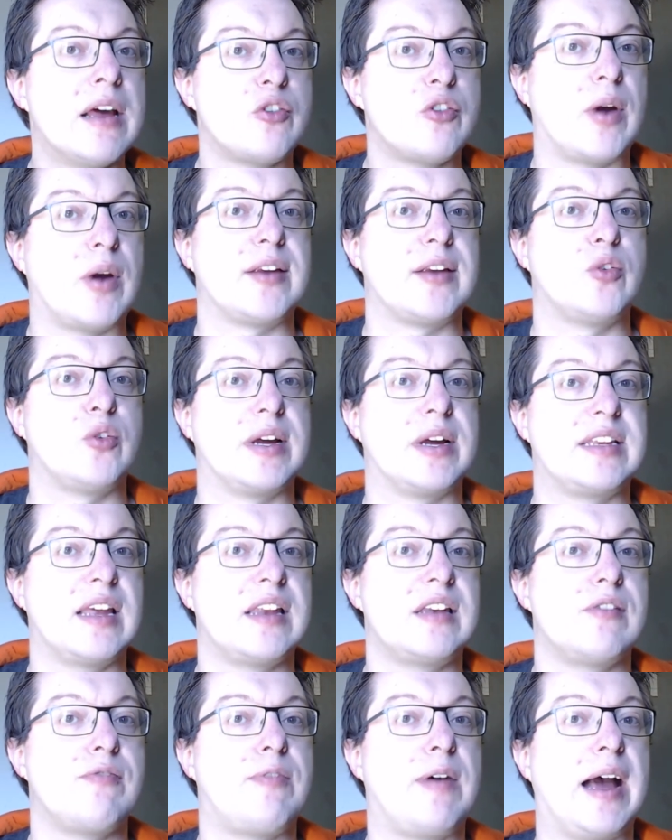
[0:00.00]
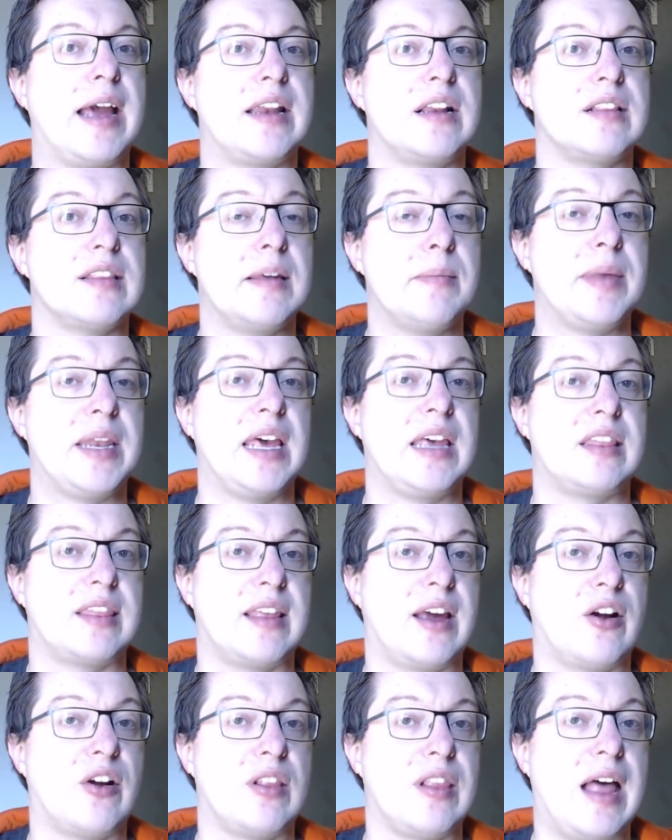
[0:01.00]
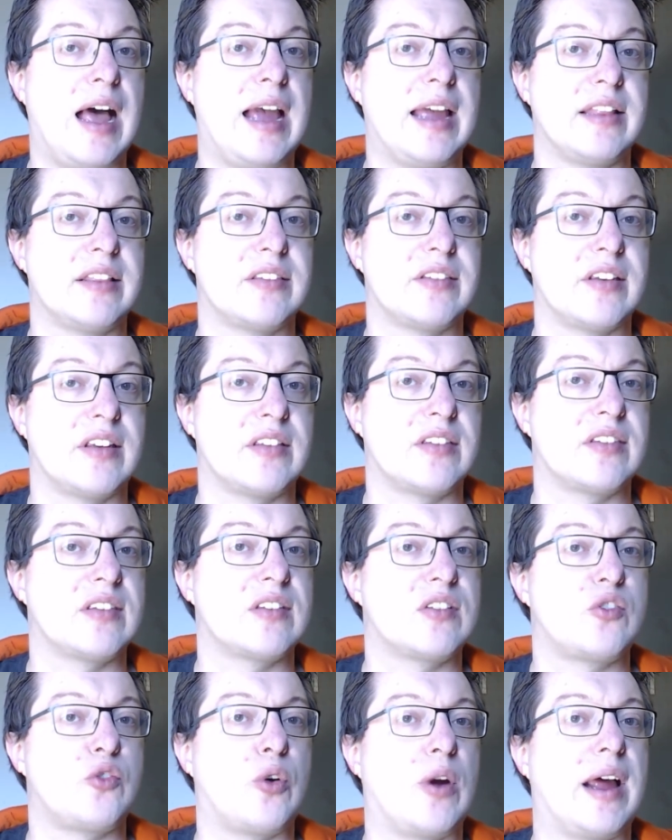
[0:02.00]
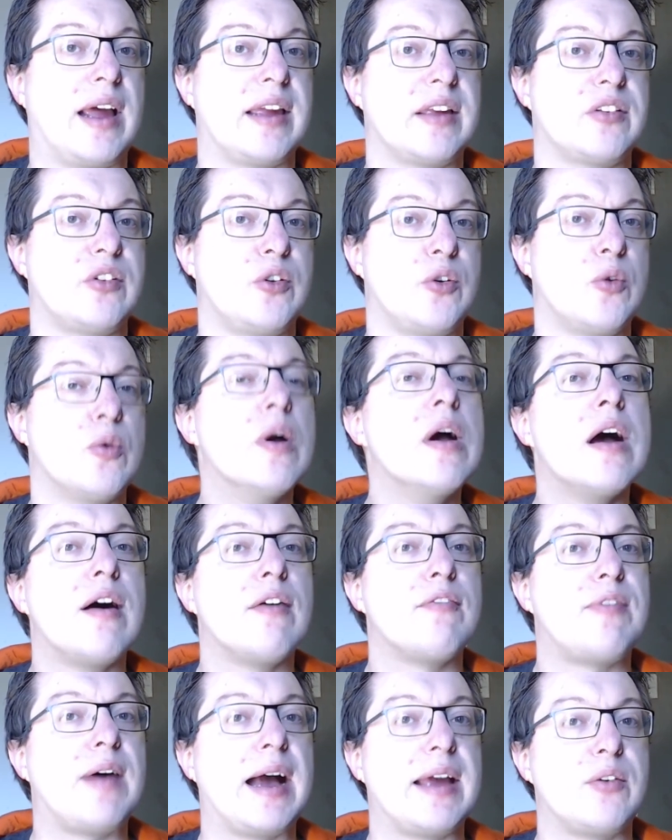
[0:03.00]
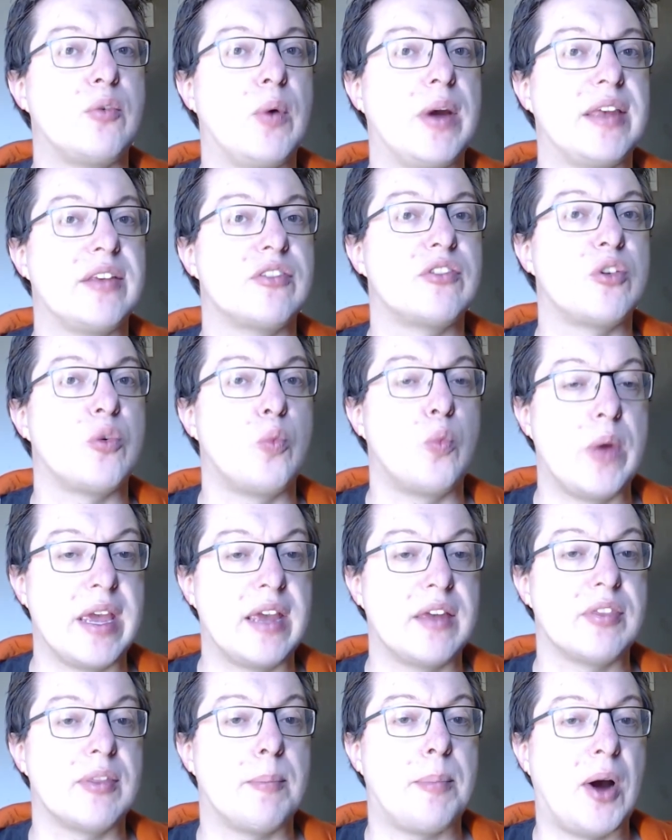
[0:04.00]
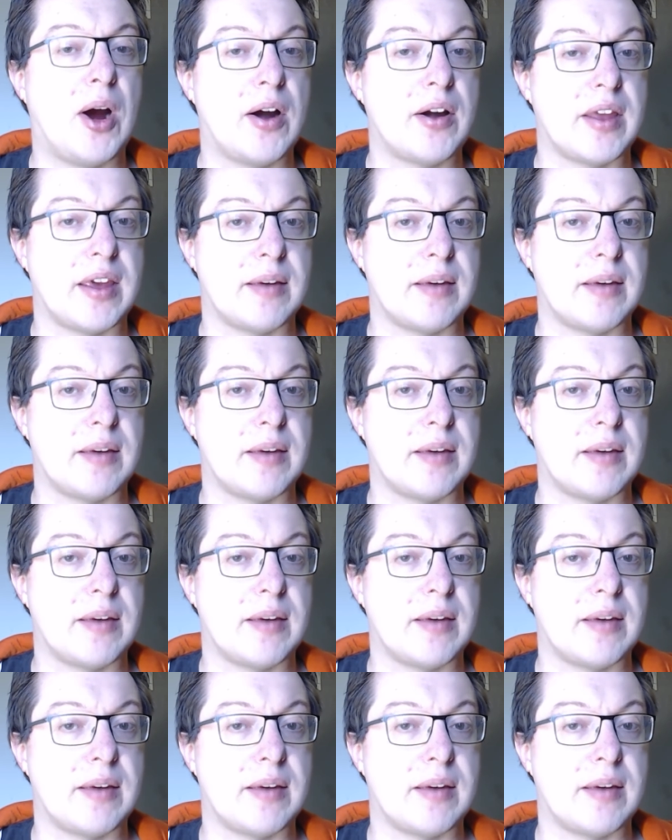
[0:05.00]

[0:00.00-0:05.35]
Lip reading: trying to identify and eliminate their alliances, trying to find ways to weaken the party.